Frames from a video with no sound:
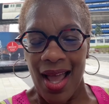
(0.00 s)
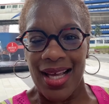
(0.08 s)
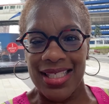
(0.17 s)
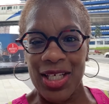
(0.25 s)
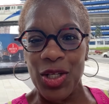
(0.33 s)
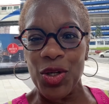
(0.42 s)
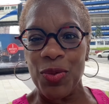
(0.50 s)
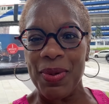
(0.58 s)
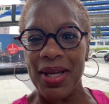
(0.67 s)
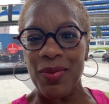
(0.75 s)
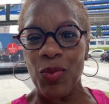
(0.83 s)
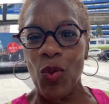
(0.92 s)
It's a little
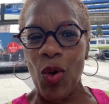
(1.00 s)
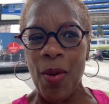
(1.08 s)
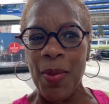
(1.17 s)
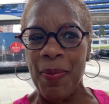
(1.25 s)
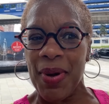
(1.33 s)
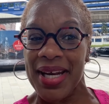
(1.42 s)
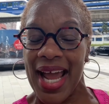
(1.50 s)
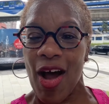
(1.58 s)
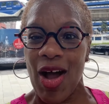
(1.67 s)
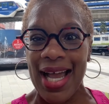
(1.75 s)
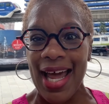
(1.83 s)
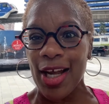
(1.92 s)
bit warmer, but now
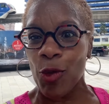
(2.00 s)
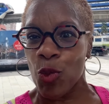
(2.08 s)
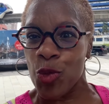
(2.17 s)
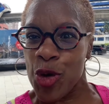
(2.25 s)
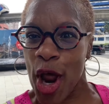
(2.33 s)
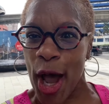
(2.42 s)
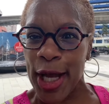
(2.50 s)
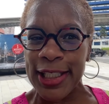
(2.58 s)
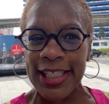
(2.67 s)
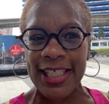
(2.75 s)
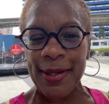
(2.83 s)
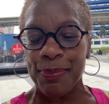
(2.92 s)
I got a
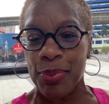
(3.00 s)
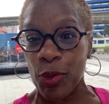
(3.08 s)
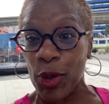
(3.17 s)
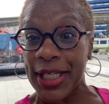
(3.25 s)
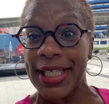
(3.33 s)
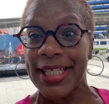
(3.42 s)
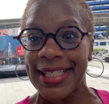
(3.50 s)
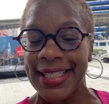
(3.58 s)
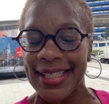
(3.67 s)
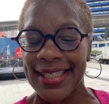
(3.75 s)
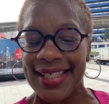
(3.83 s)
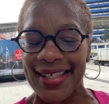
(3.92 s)
nice
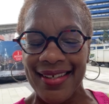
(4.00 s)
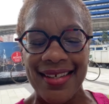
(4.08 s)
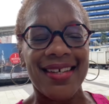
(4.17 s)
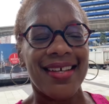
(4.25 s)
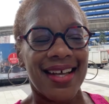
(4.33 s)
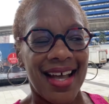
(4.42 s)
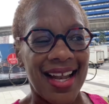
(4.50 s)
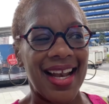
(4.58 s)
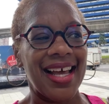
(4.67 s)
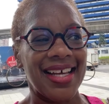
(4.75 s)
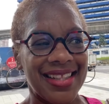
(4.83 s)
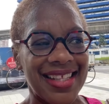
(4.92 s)
breeze. I
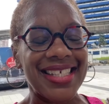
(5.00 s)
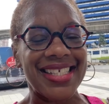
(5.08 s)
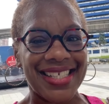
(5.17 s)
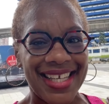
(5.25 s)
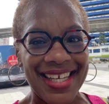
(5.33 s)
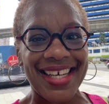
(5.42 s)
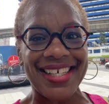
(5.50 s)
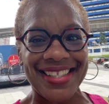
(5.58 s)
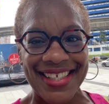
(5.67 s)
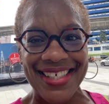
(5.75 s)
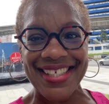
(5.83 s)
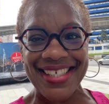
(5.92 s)
like this. I like
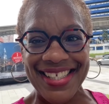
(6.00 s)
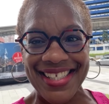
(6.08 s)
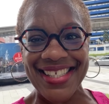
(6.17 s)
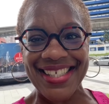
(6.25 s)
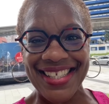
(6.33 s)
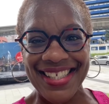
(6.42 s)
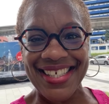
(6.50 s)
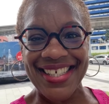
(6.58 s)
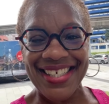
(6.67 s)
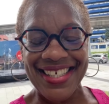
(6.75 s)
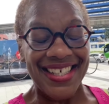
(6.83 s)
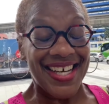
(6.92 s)
this.
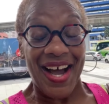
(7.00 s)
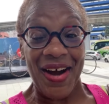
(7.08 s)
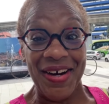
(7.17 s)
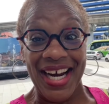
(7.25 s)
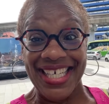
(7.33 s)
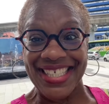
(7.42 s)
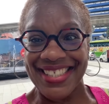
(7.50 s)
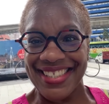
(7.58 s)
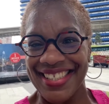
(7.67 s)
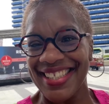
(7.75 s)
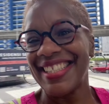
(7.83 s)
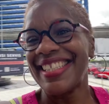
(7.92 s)
All right.
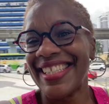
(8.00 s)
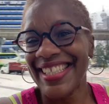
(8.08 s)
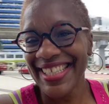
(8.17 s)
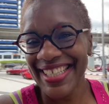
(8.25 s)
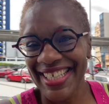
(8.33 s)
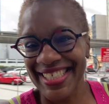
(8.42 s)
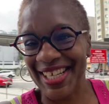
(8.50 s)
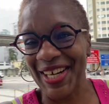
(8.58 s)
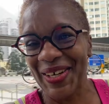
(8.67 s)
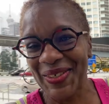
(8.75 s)
Let's go.